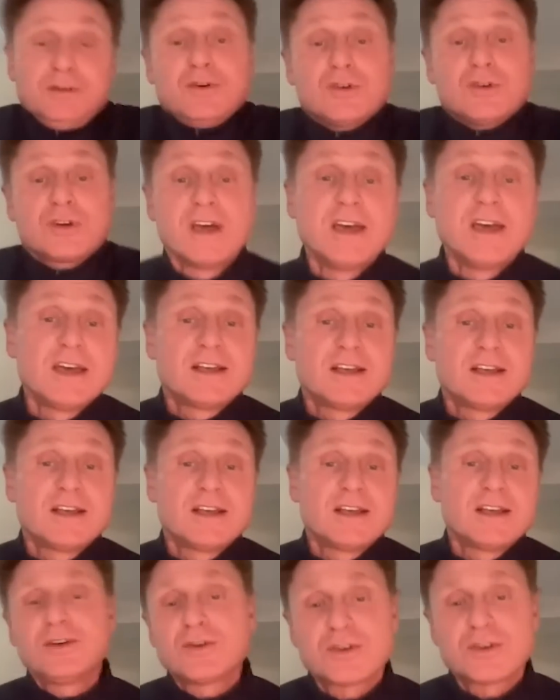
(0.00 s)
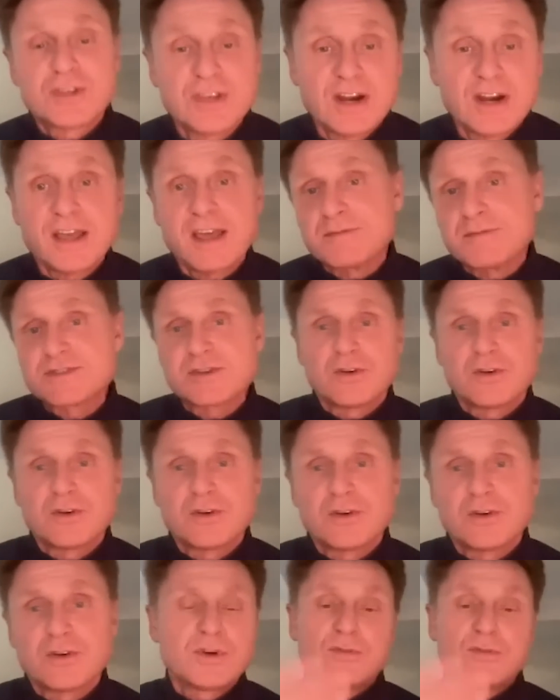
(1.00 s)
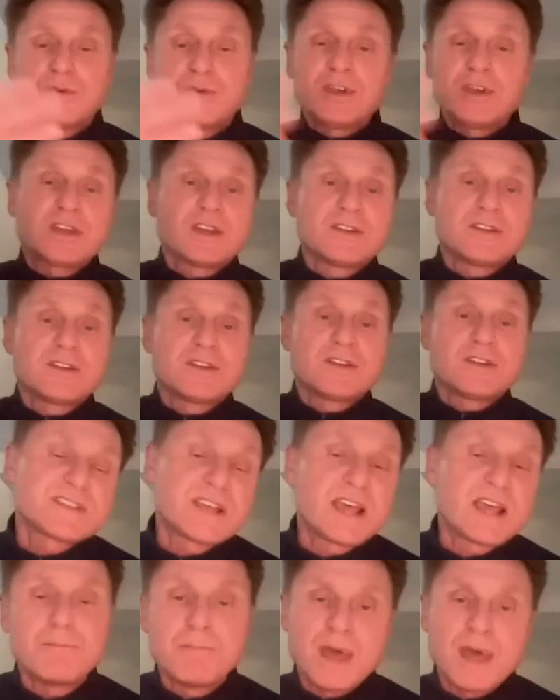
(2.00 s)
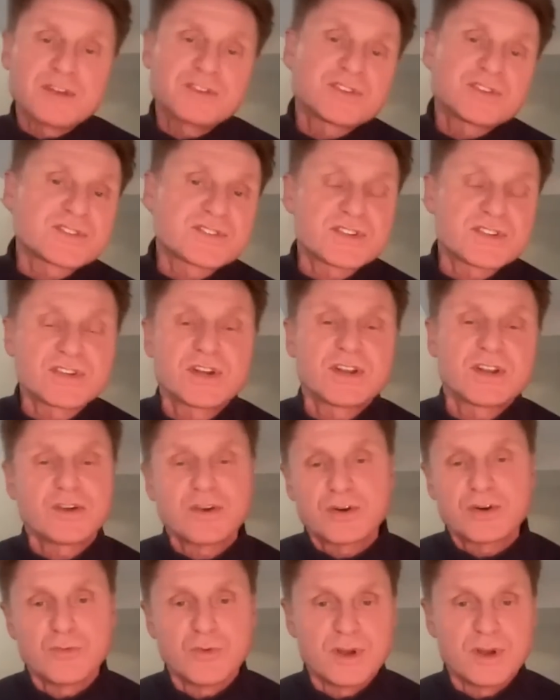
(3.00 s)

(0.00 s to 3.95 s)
look, look, here I am. So we can, you know, I'm going to say Manchester City going to